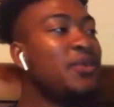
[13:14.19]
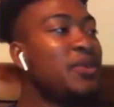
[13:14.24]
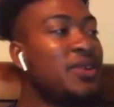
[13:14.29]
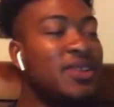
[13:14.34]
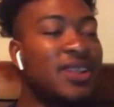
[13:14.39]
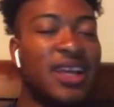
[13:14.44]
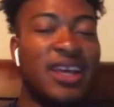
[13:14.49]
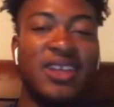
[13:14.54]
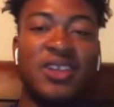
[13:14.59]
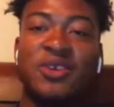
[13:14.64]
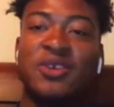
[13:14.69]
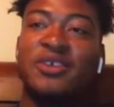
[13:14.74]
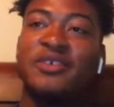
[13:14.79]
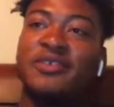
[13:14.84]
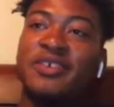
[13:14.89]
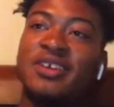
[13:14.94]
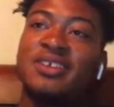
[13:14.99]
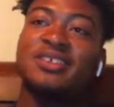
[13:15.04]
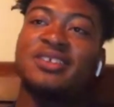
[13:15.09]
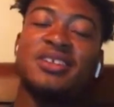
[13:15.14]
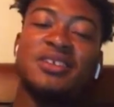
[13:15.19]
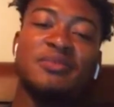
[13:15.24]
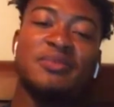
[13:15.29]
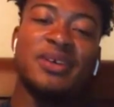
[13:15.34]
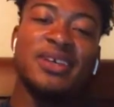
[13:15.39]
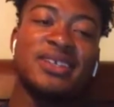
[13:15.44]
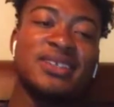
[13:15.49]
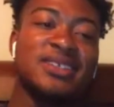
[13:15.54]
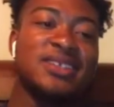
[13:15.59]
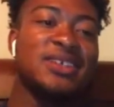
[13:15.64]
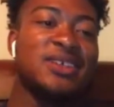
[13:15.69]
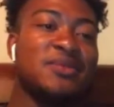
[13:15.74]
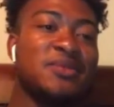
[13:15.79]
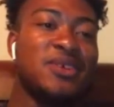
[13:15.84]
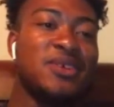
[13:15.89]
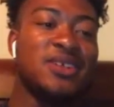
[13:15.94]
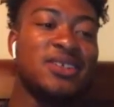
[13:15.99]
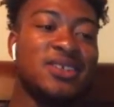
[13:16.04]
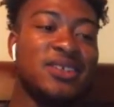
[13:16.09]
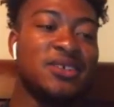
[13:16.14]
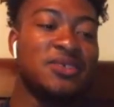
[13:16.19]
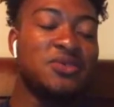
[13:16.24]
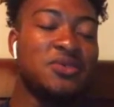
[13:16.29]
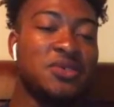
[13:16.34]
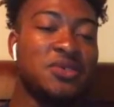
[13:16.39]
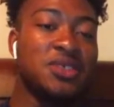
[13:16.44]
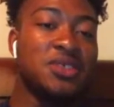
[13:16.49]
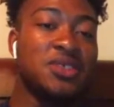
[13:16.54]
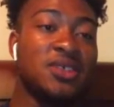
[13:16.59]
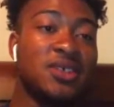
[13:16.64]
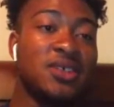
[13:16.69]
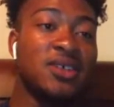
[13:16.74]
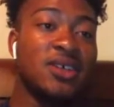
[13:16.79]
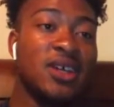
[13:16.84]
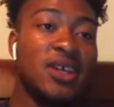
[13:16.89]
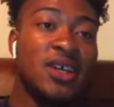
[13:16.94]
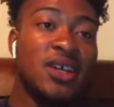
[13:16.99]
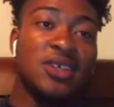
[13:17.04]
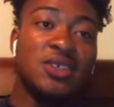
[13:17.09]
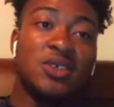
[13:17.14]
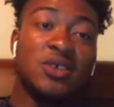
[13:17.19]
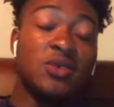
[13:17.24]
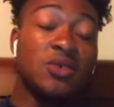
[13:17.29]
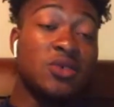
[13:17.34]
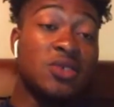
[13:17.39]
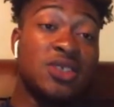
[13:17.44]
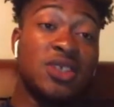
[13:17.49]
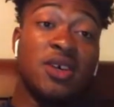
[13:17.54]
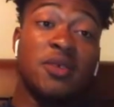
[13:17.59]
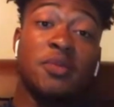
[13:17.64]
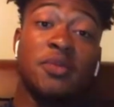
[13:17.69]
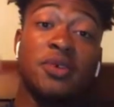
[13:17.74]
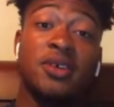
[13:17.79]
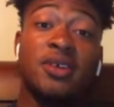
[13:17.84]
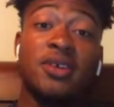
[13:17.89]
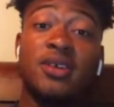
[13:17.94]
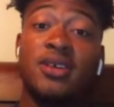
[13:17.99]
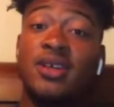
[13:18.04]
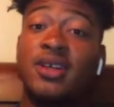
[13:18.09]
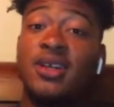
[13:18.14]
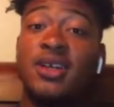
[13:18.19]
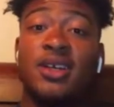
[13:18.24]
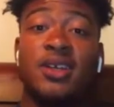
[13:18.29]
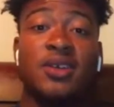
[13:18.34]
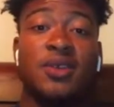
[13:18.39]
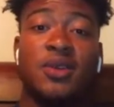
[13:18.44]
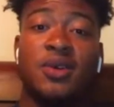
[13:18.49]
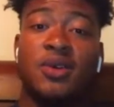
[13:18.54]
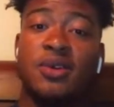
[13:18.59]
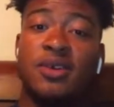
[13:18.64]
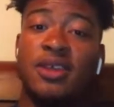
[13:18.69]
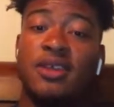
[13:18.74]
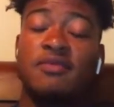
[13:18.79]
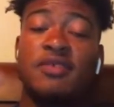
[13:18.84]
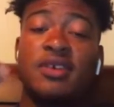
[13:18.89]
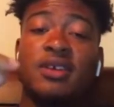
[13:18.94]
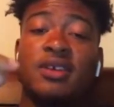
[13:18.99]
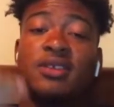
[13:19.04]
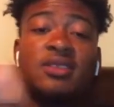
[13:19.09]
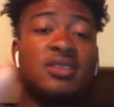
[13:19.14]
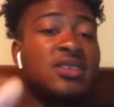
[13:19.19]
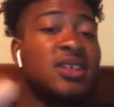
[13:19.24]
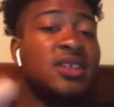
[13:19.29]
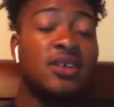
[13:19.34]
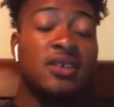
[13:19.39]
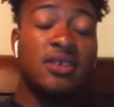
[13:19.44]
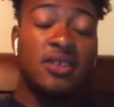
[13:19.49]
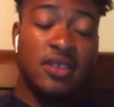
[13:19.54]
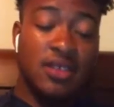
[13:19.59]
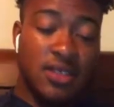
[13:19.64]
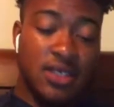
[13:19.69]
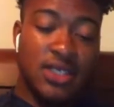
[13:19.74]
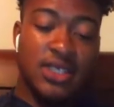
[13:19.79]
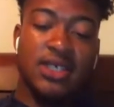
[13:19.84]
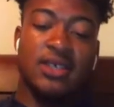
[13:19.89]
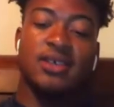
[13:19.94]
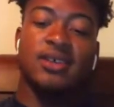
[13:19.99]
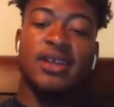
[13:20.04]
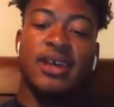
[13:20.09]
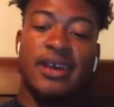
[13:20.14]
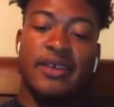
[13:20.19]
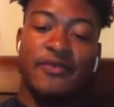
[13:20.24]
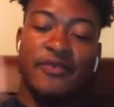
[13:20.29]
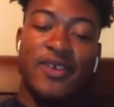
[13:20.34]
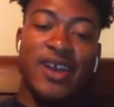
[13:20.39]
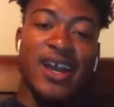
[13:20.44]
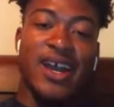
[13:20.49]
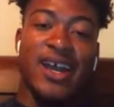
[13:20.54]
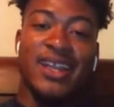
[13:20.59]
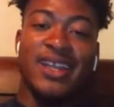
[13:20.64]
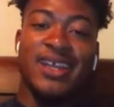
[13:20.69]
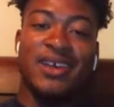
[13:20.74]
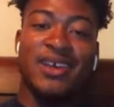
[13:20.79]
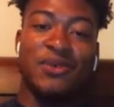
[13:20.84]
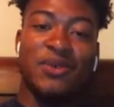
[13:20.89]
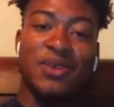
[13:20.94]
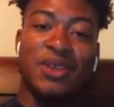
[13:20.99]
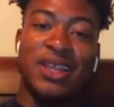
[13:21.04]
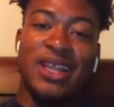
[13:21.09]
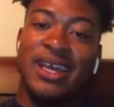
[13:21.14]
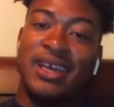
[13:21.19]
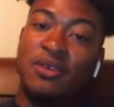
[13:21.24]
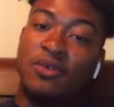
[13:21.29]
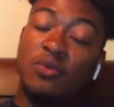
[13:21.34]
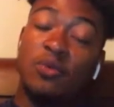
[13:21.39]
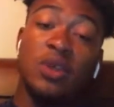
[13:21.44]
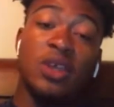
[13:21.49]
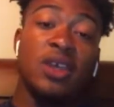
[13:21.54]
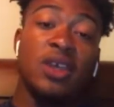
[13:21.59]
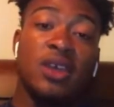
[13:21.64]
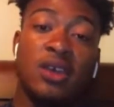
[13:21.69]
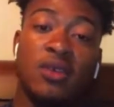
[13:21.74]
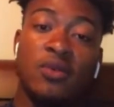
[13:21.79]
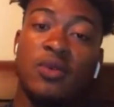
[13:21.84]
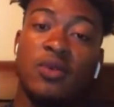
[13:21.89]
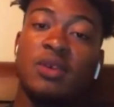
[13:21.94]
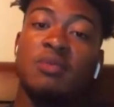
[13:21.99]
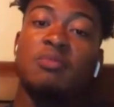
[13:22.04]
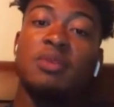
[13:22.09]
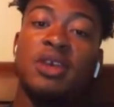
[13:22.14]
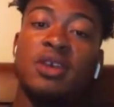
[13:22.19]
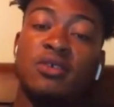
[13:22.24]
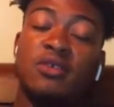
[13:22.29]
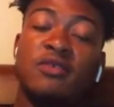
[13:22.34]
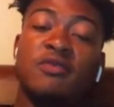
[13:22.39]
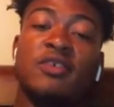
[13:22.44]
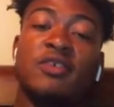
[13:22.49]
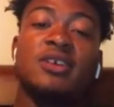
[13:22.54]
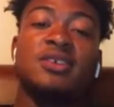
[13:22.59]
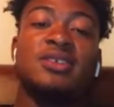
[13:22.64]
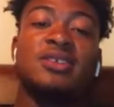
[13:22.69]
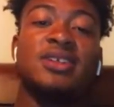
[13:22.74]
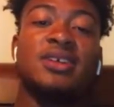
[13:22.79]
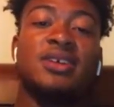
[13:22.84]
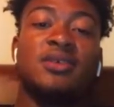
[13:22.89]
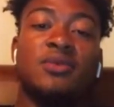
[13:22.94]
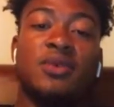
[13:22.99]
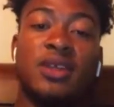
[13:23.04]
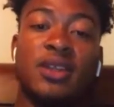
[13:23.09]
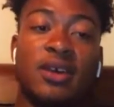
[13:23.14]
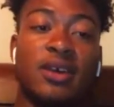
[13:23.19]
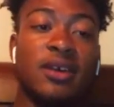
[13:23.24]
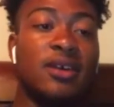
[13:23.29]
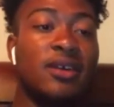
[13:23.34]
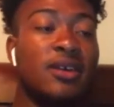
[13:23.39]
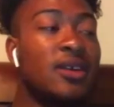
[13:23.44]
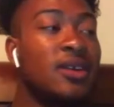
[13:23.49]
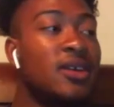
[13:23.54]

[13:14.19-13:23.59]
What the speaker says: And we was like, University the best team on our schedule this year. So summer, even till that Friday, we beat University. We there.